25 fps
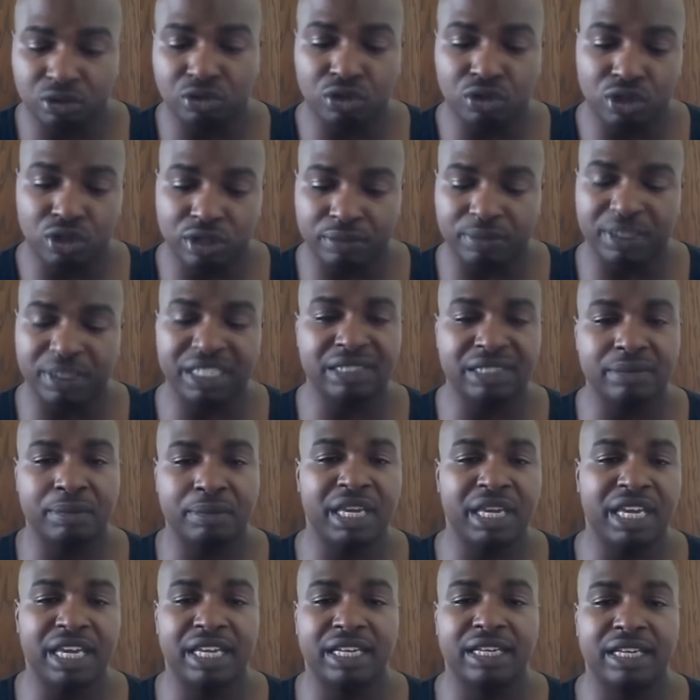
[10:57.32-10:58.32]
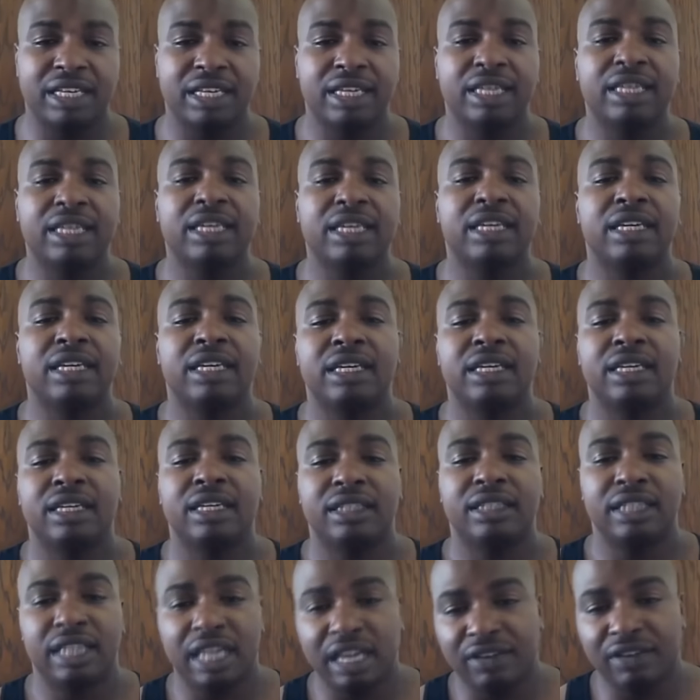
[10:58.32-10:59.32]
Donald Trump is a man
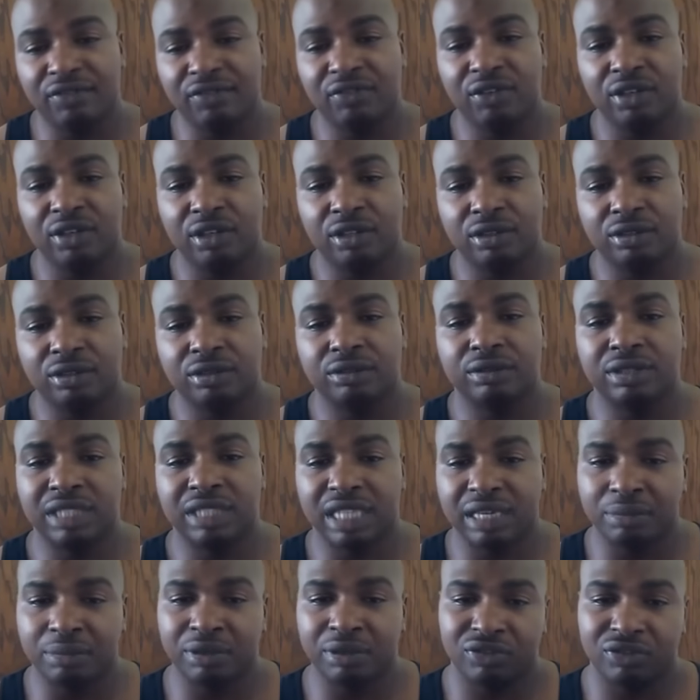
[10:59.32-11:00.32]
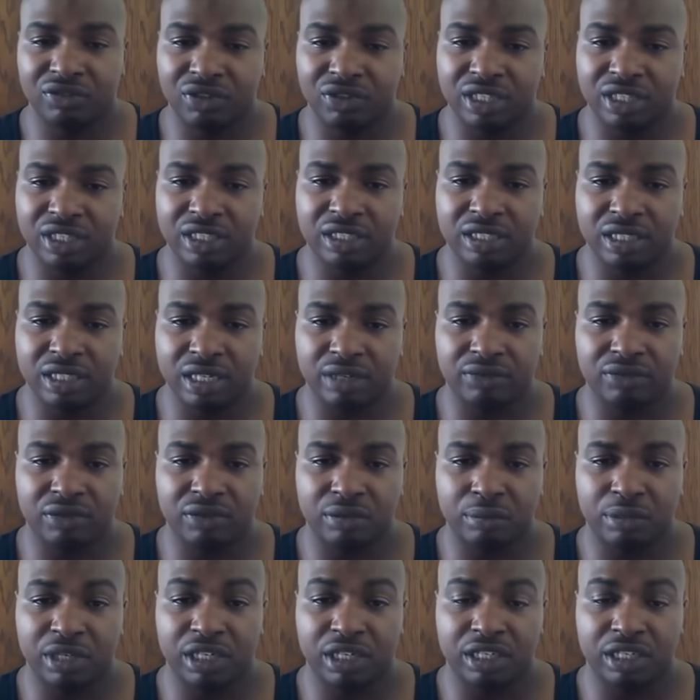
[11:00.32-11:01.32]
that I feel would not be afraid to
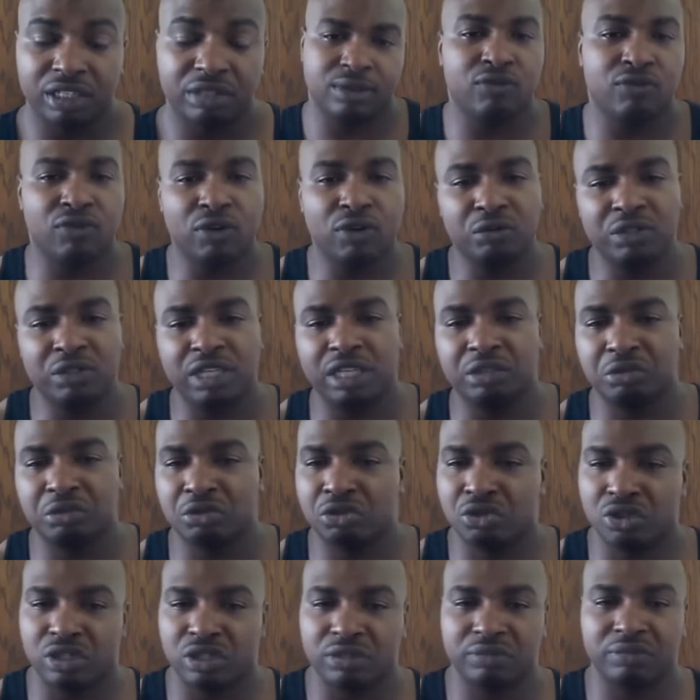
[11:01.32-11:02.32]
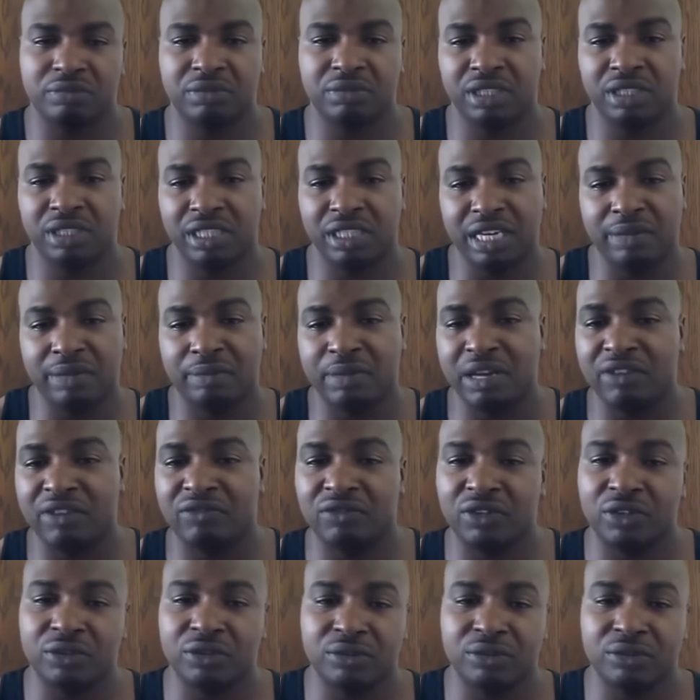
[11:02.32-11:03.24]
stand up for America. Vote Donald Trump. You got